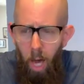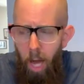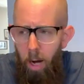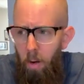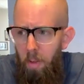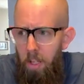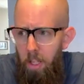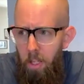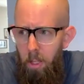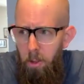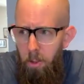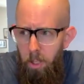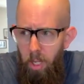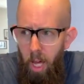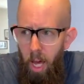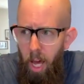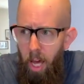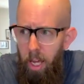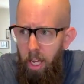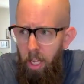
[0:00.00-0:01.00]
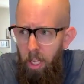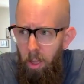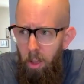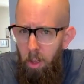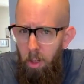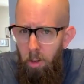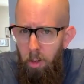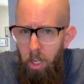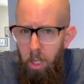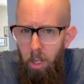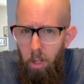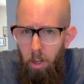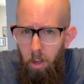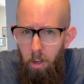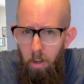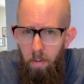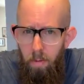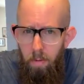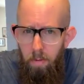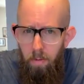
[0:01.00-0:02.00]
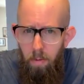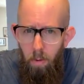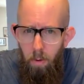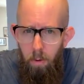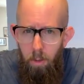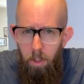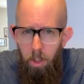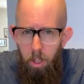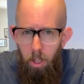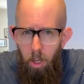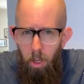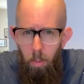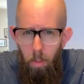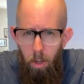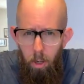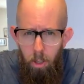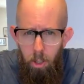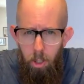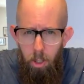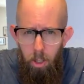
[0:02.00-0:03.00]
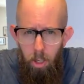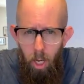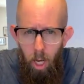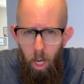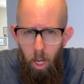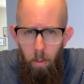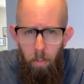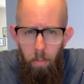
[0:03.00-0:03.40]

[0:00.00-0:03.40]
I don't think there's a high learning curve for Saltmarsh.